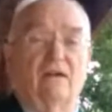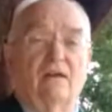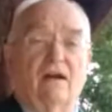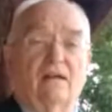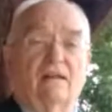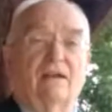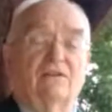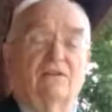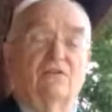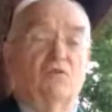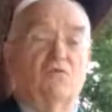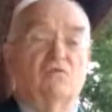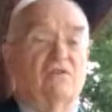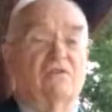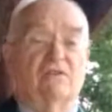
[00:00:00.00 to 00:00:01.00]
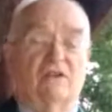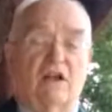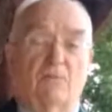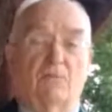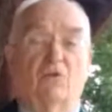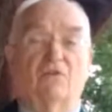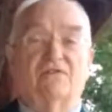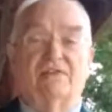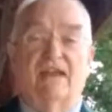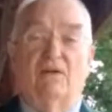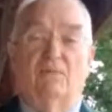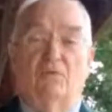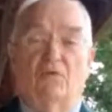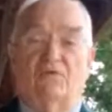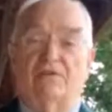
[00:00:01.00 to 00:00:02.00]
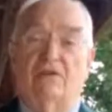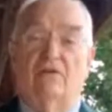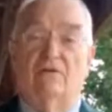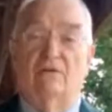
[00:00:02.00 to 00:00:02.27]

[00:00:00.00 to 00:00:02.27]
I'd like to use just a couple of examples here